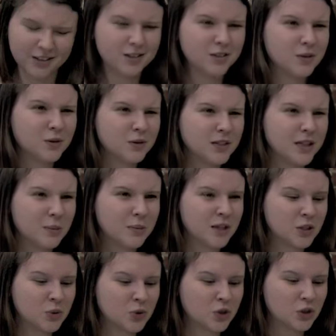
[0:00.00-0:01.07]
So don't tell me
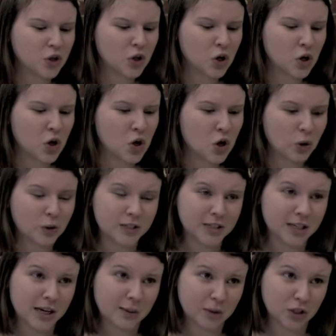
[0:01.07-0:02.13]
this was just her
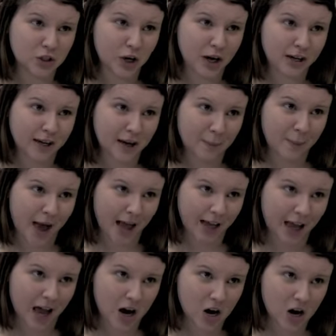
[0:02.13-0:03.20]
nosy neighbor trying to get
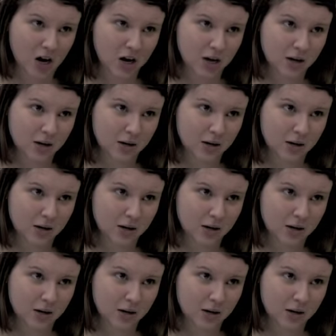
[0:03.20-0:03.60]
back at her.